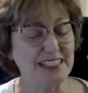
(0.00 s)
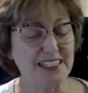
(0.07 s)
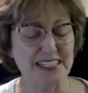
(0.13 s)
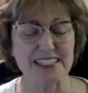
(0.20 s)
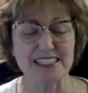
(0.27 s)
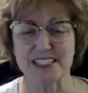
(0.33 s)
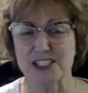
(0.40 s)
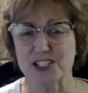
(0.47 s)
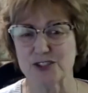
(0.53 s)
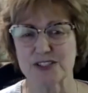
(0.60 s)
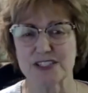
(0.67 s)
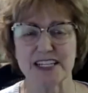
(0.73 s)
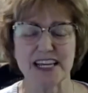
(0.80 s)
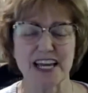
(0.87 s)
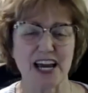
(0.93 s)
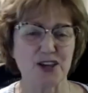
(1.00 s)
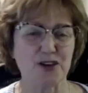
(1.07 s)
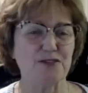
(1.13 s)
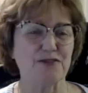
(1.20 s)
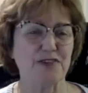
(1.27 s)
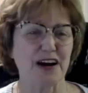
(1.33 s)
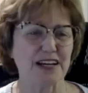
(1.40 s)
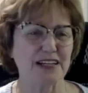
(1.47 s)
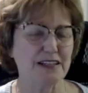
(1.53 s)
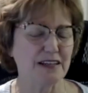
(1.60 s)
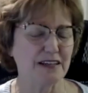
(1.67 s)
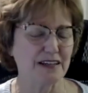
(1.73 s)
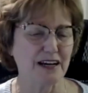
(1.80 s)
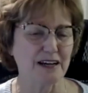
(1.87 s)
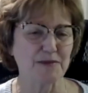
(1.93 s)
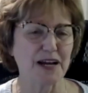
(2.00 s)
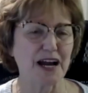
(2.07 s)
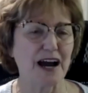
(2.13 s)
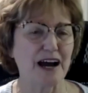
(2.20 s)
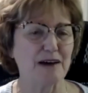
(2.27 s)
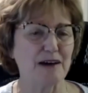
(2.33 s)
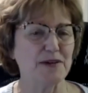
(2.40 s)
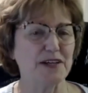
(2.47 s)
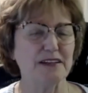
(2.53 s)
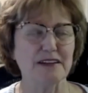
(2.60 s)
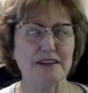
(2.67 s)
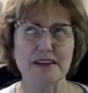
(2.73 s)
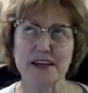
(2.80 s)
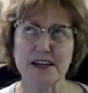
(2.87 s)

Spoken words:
It's interesting how you find common